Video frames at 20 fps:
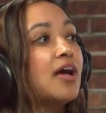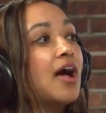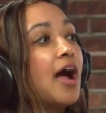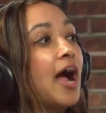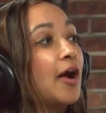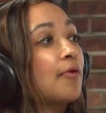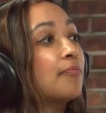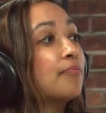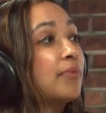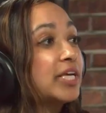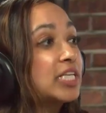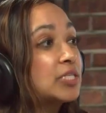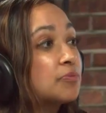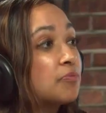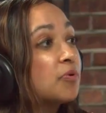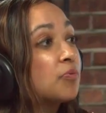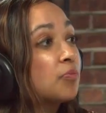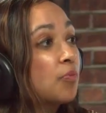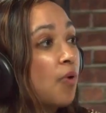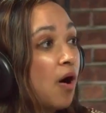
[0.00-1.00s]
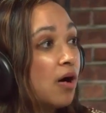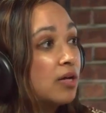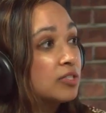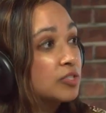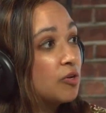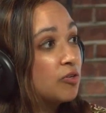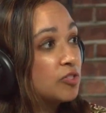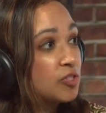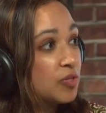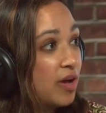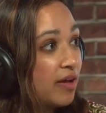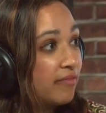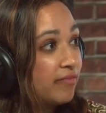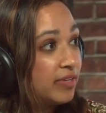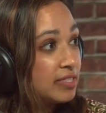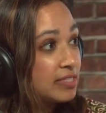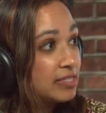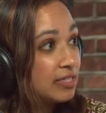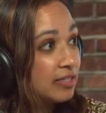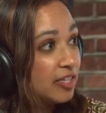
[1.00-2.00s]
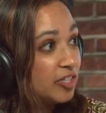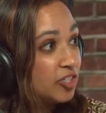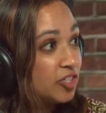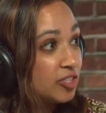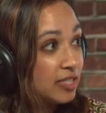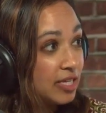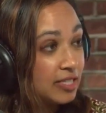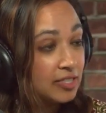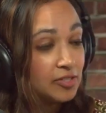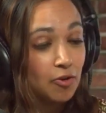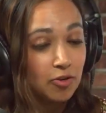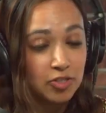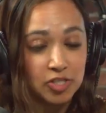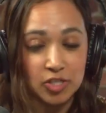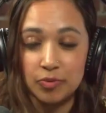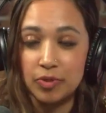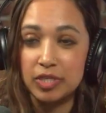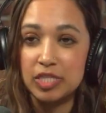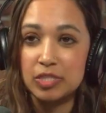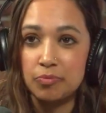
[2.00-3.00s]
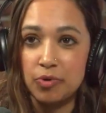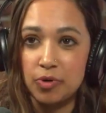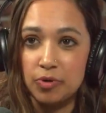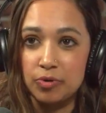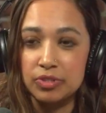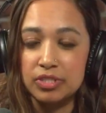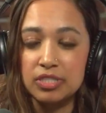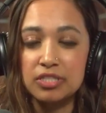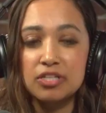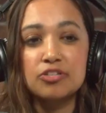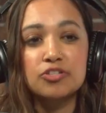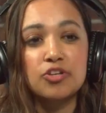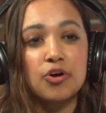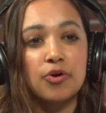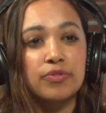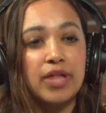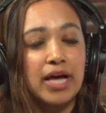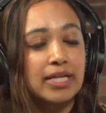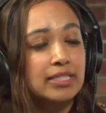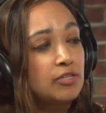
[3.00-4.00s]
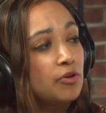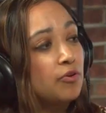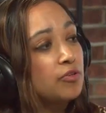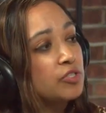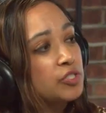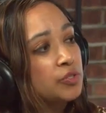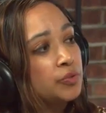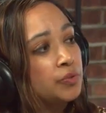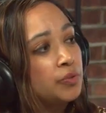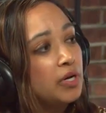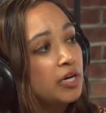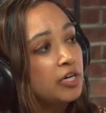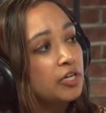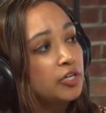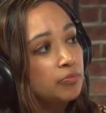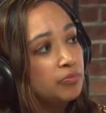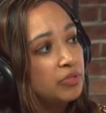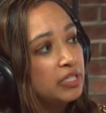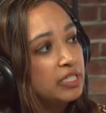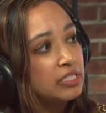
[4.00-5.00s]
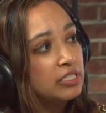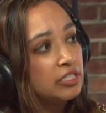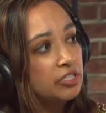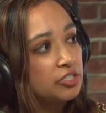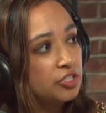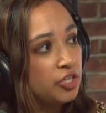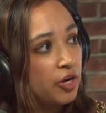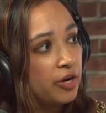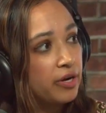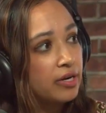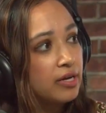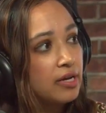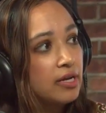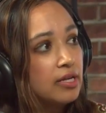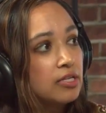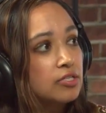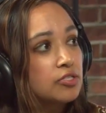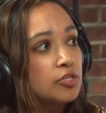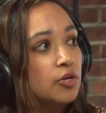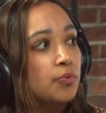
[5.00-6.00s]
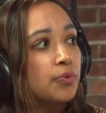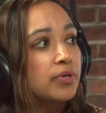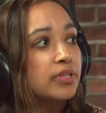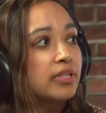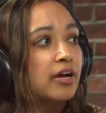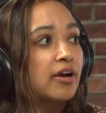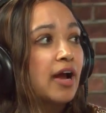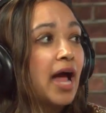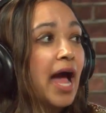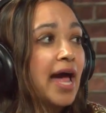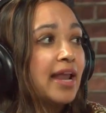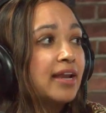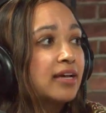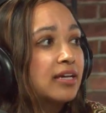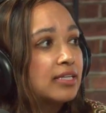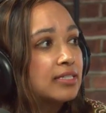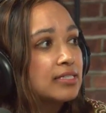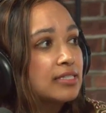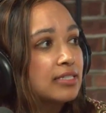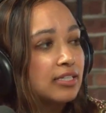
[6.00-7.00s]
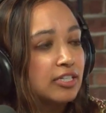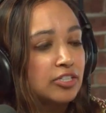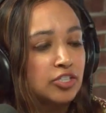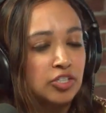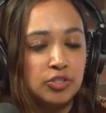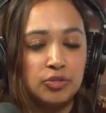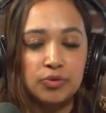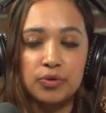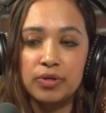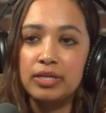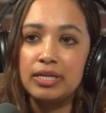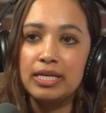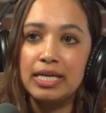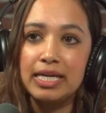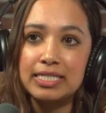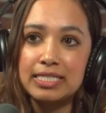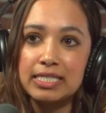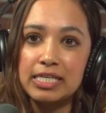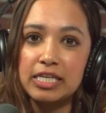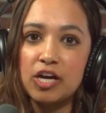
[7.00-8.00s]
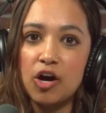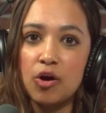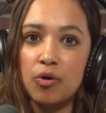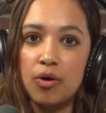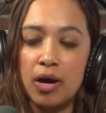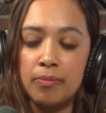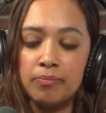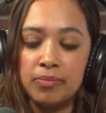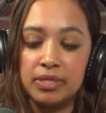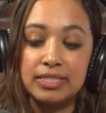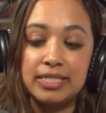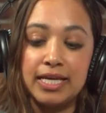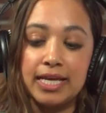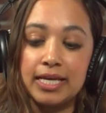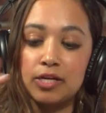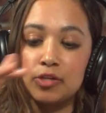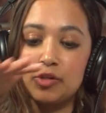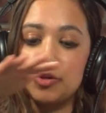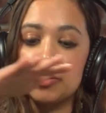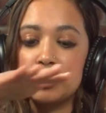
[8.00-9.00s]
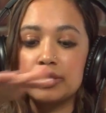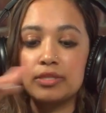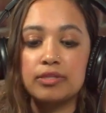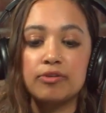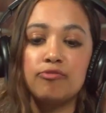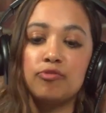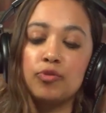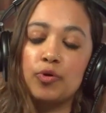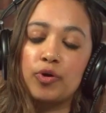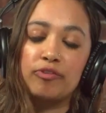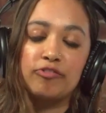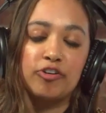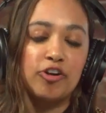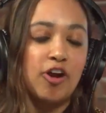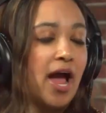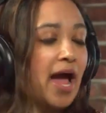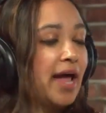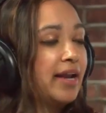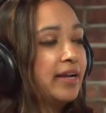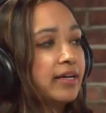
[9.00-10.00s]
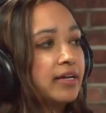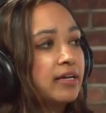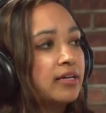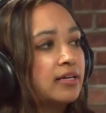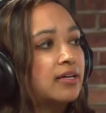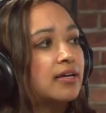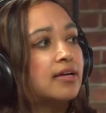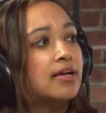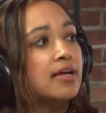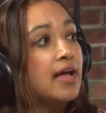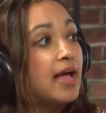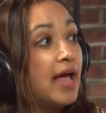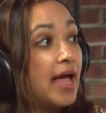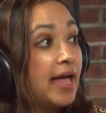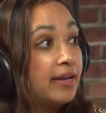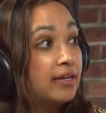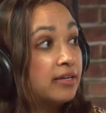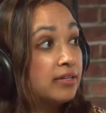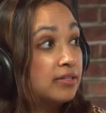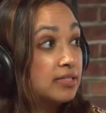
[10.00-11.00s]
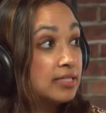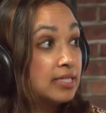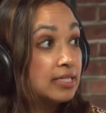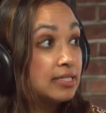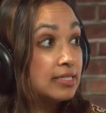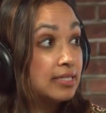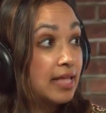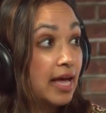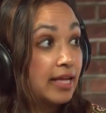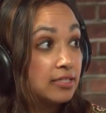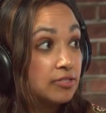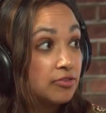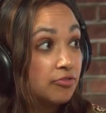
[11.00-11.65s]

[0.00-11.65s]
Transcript: Our basement walls also have insulation that's also exposed, so that's also a good place to start. So with our attic insulation, you can easily go up, take a look at the floor of your attic, and since that's a